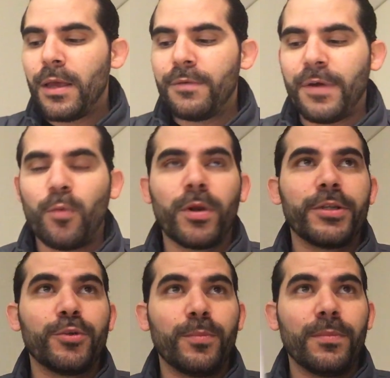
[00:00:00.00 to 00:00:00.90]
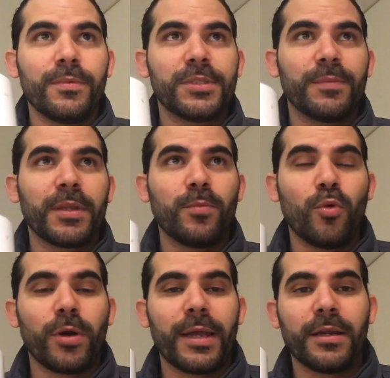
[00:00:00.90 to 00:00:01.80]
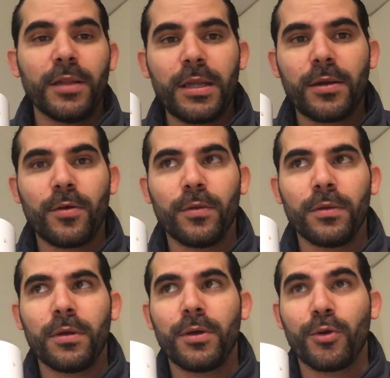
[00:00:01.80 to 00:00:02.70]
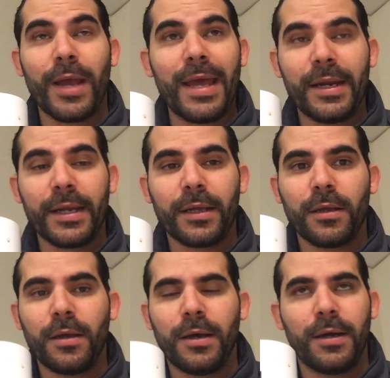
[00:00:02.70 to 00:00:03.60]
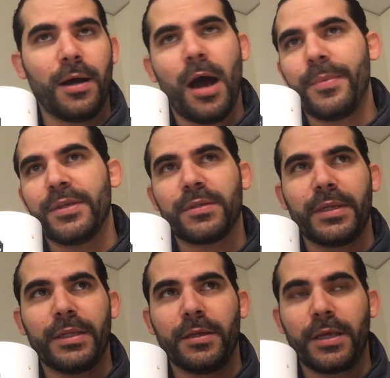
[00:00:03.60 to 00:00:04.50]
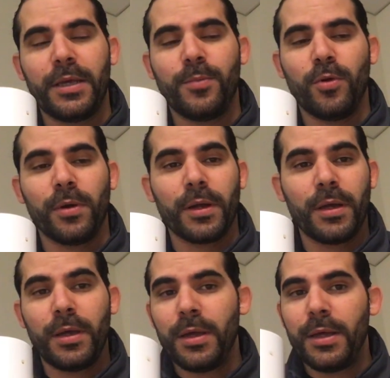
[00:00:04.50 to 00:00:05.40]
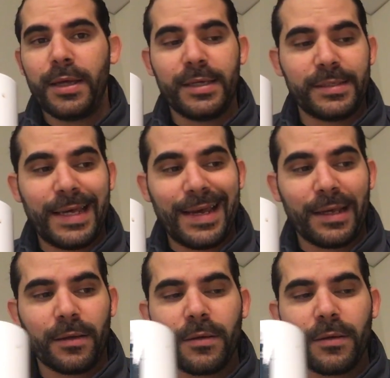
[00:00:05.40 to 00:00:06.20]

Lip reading: If I want to do something more analytical or editing, obviously the keyboard is king.